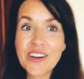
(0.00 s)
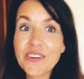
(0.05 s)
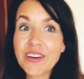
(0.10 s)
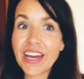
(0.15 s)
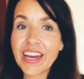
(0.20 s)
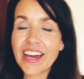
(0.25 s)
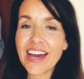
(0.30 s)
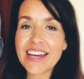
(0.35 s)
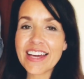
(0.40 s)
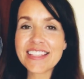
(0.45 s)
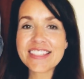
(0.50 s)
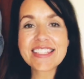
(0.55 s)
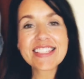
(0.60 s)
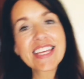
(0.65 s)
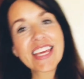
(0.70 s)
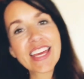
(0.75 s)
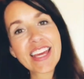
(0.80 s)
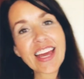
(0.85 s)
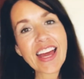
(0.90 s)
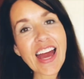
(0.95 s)
Okay guys,
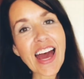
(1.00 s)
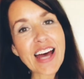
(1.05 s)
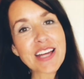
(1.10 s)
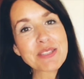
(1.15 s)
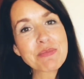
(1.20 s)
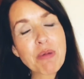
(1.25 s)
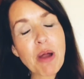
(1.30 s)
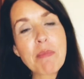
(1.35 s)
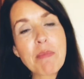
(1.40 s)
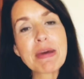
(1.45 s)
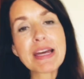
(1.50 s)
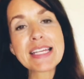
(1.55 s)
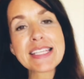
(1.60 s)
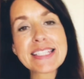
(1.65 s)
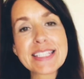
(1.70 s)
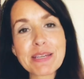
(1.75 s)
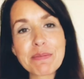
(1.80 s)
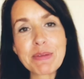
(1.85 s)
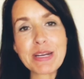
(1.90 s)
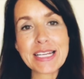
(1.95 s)
as promised,
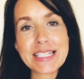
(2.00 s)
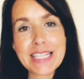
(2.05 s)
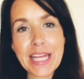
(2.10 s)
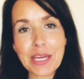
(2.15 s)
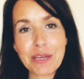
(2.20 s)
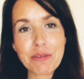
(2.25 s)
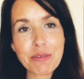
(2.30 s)
I'm gonna take you